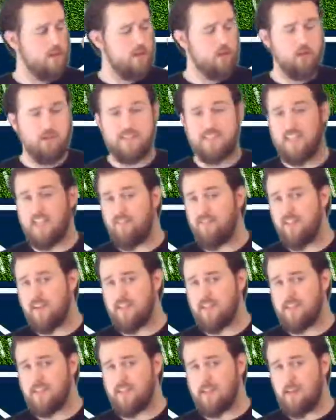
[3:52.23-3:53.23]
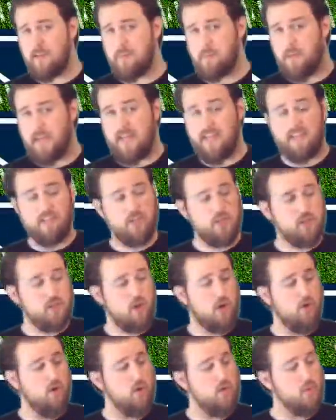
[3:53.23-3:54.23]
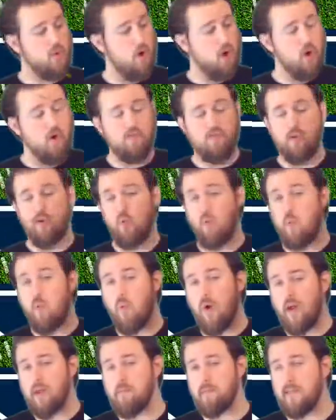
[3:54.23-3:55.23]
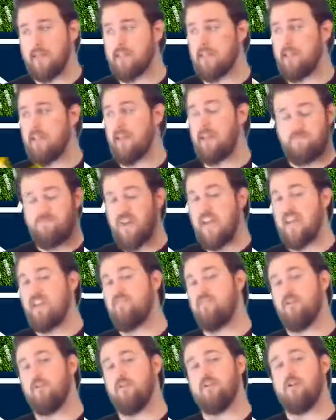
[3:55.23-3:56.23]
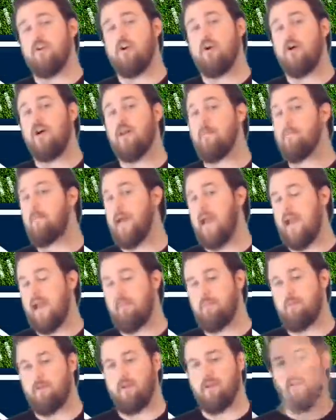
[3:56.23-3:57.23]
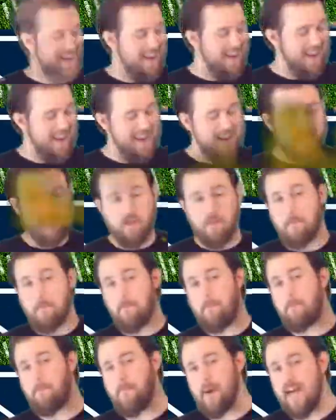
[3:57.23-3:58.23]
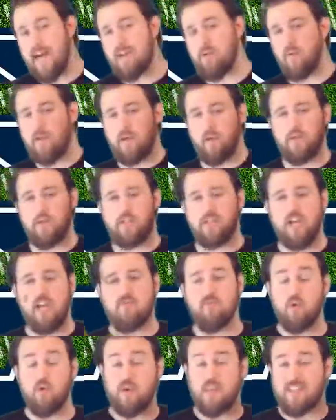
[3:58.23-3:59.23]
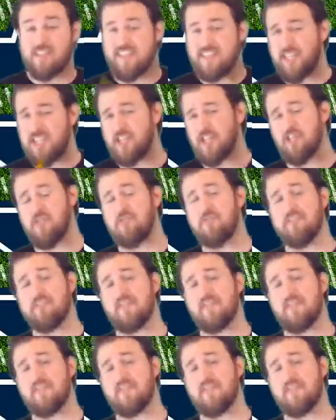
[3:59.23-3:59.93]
your defense being so overwhelmingly favored on paper, and the bye week, which gave you additional